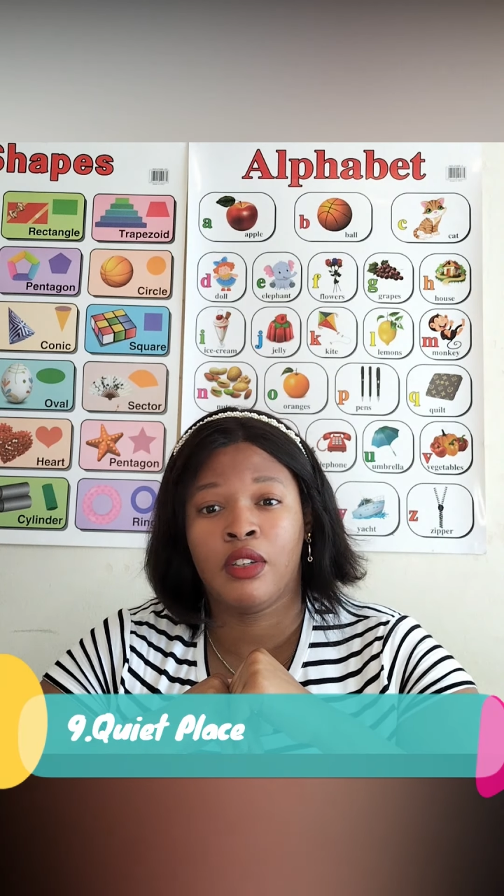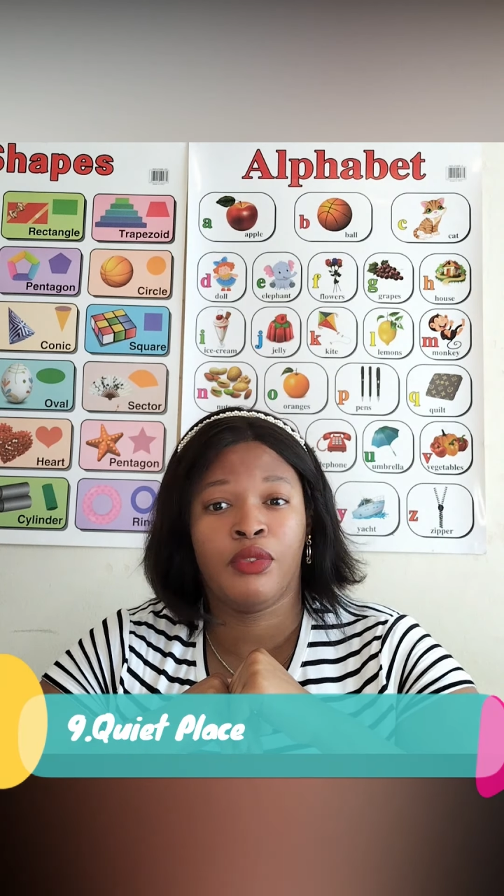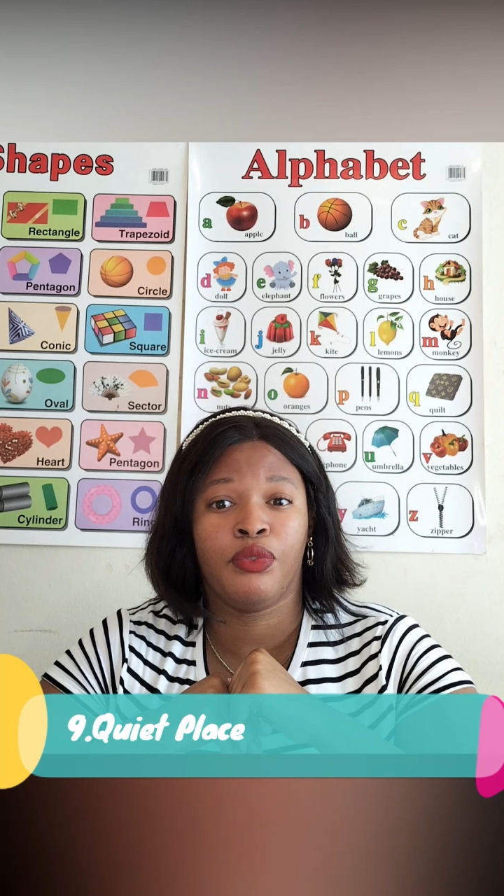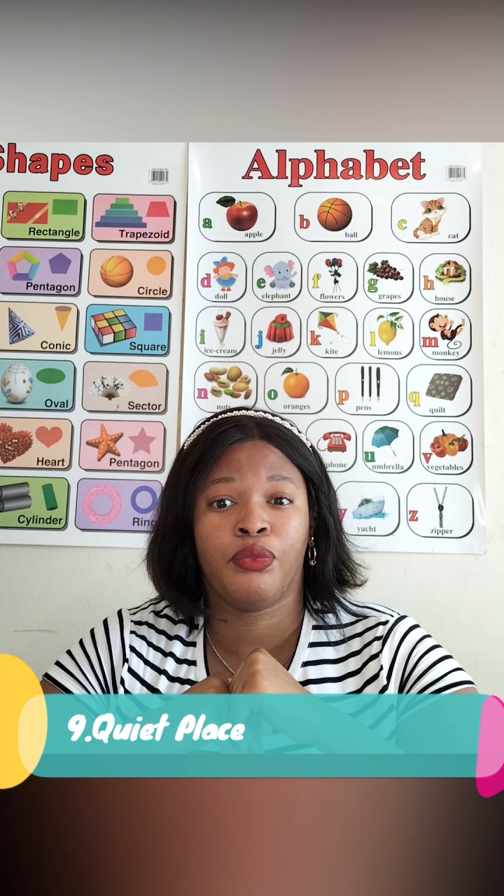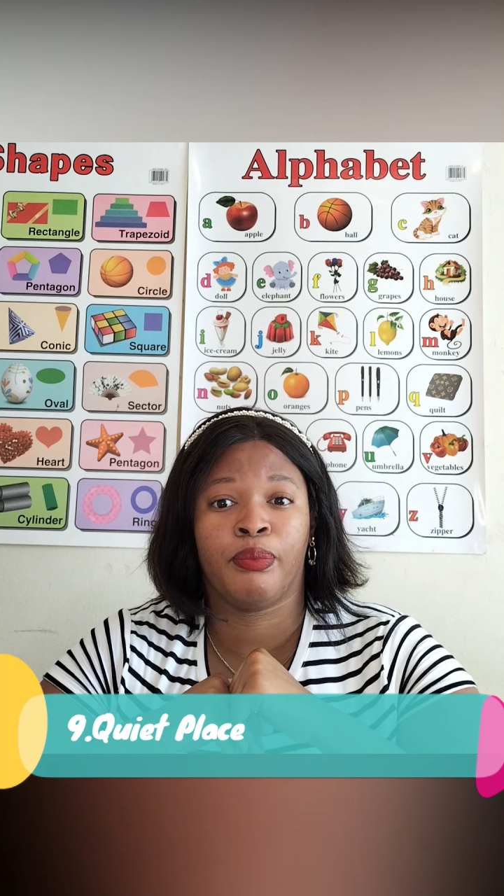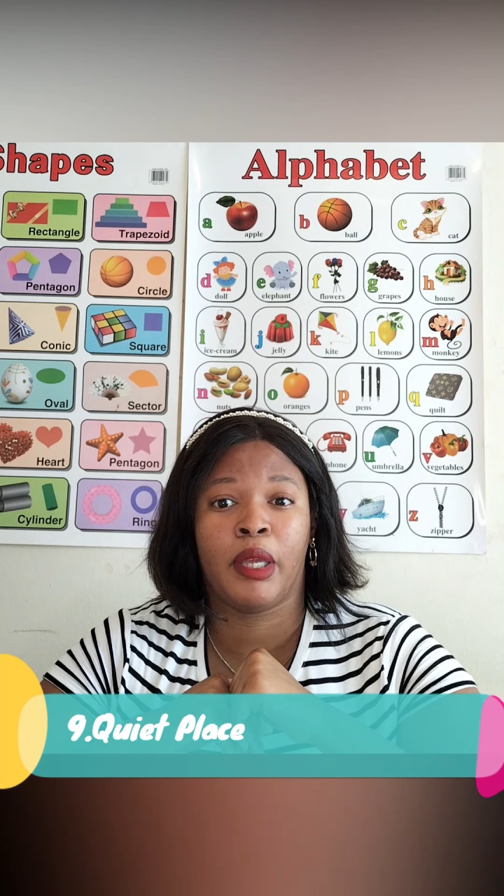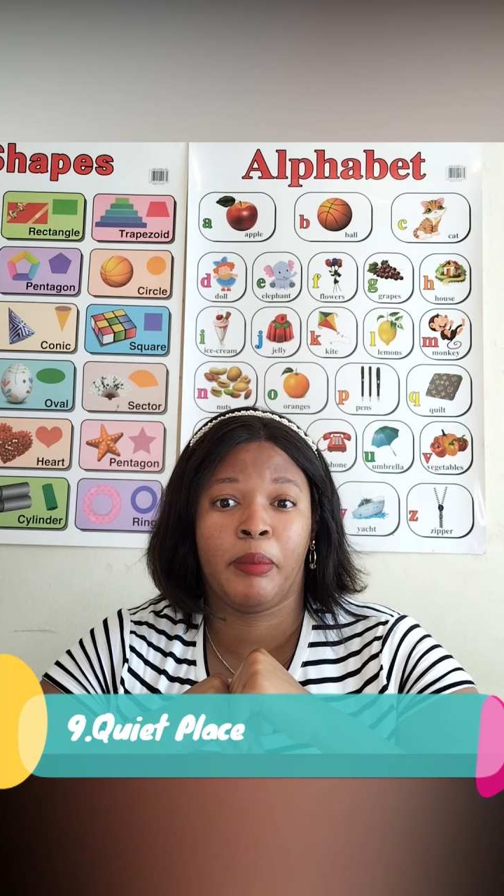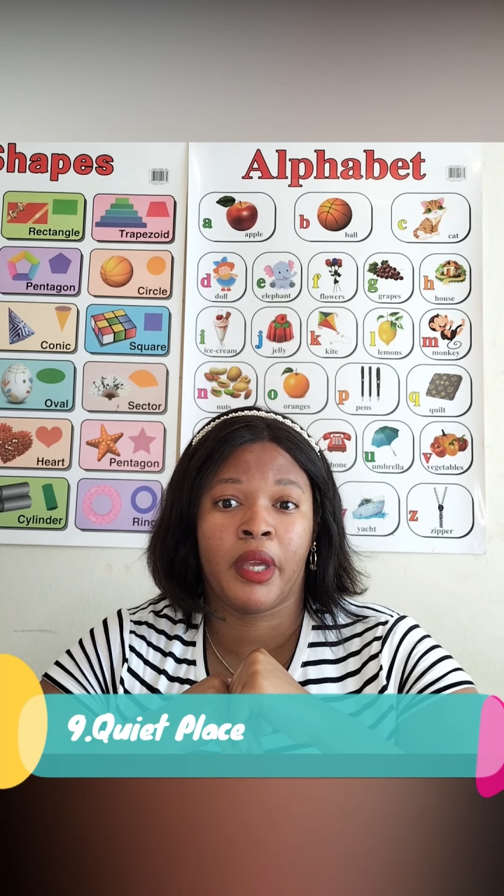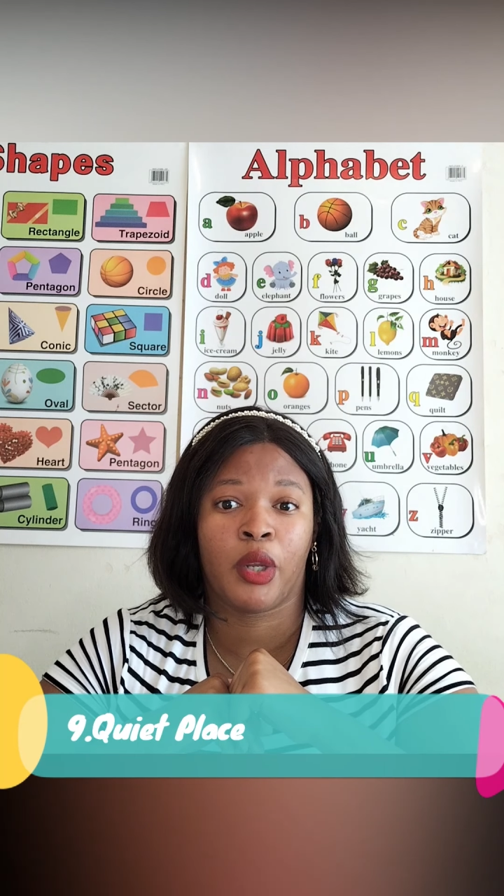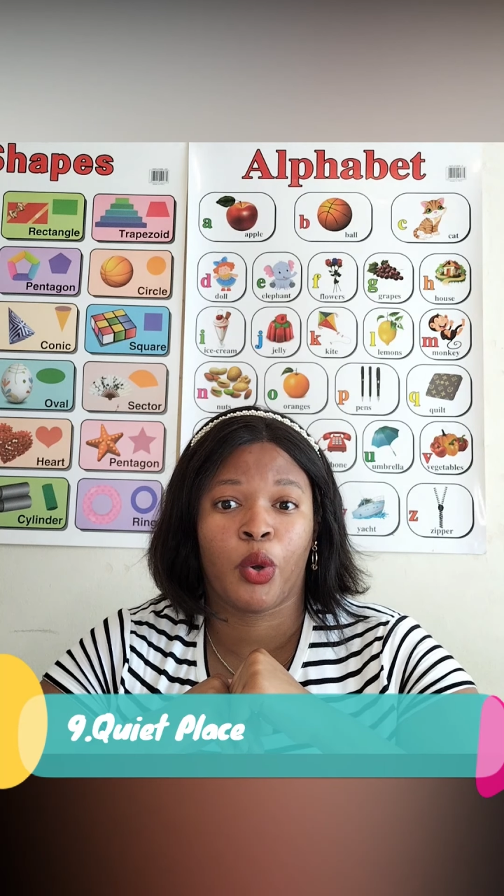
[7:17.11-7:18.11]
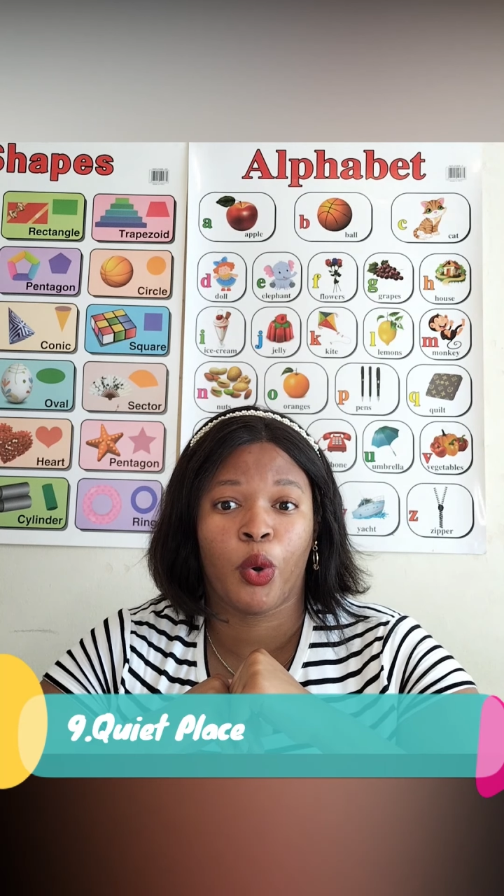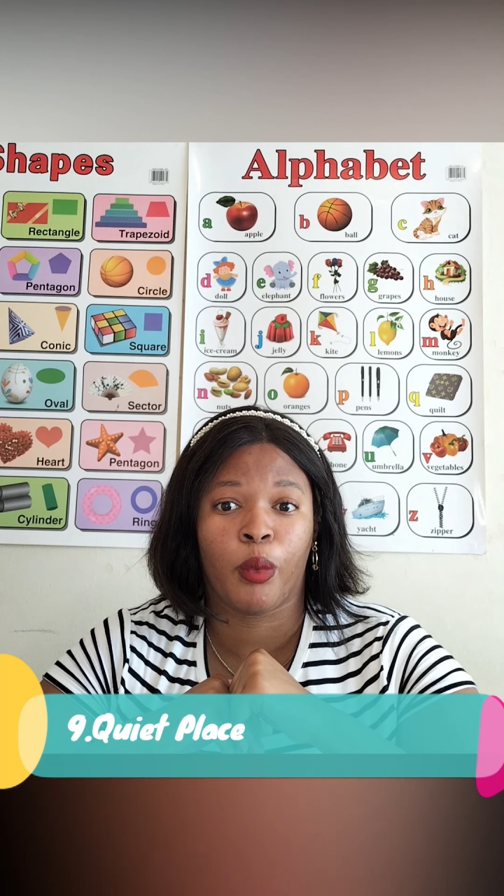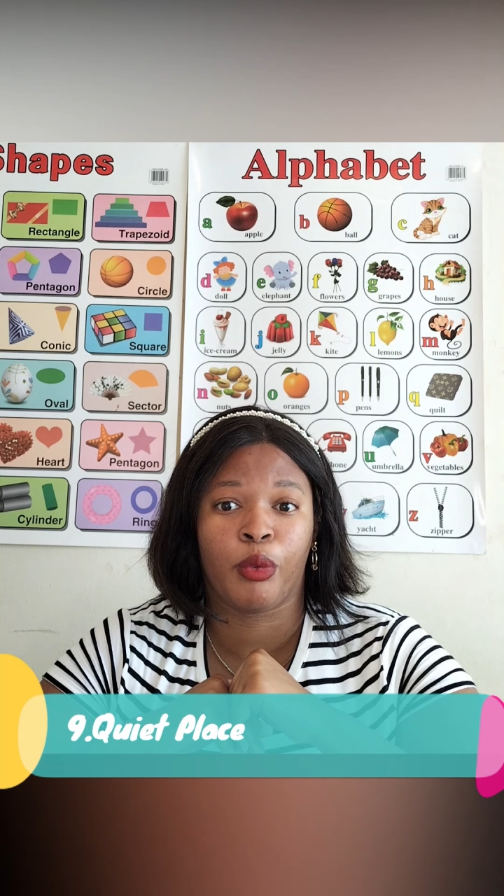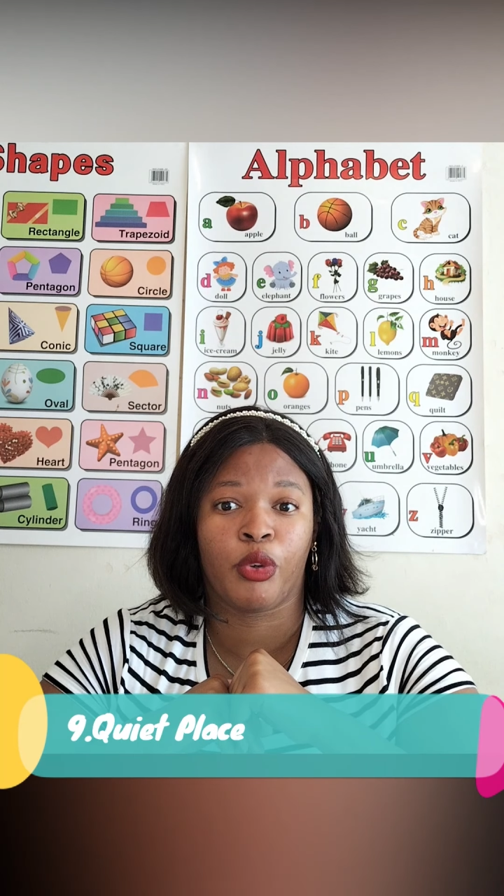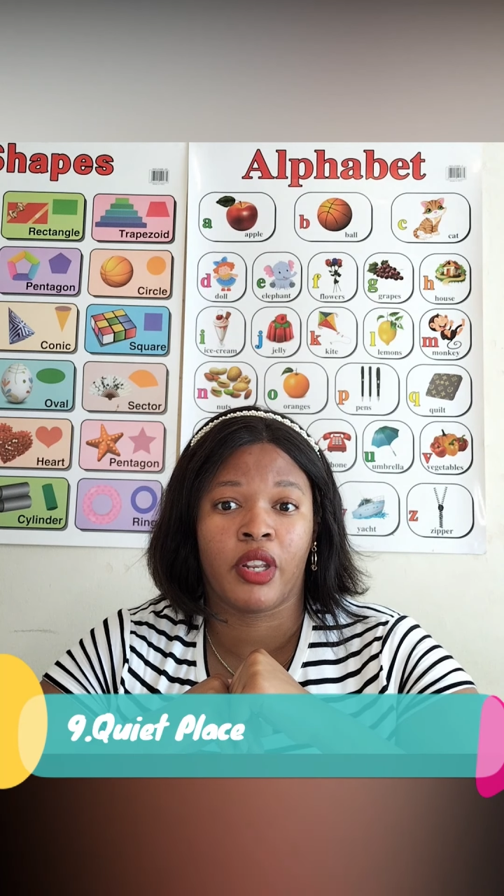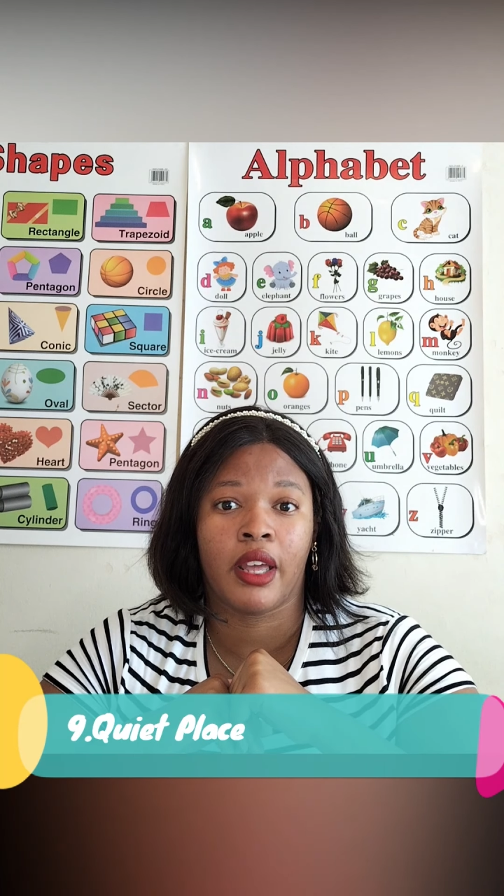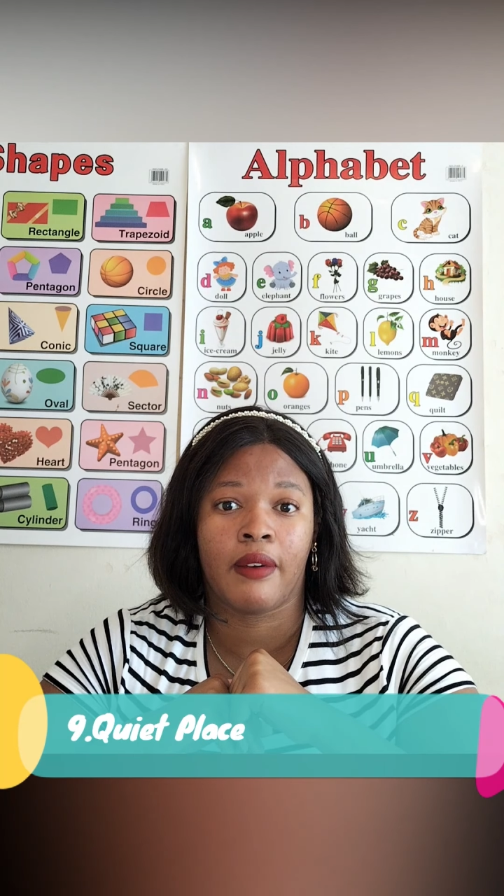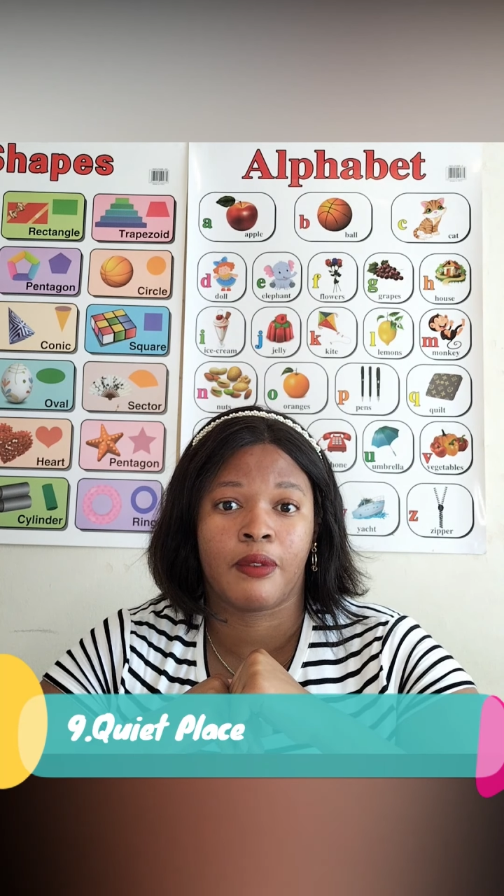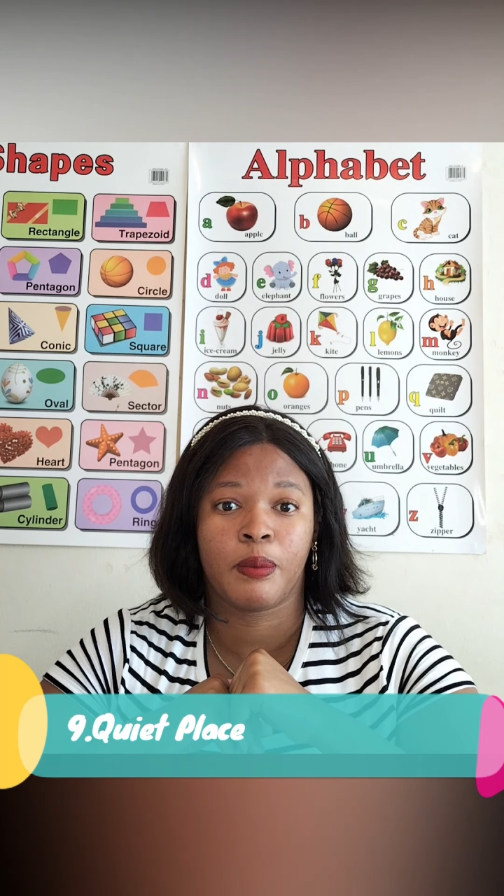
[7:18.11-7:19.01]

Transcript: if maybe at home you don't have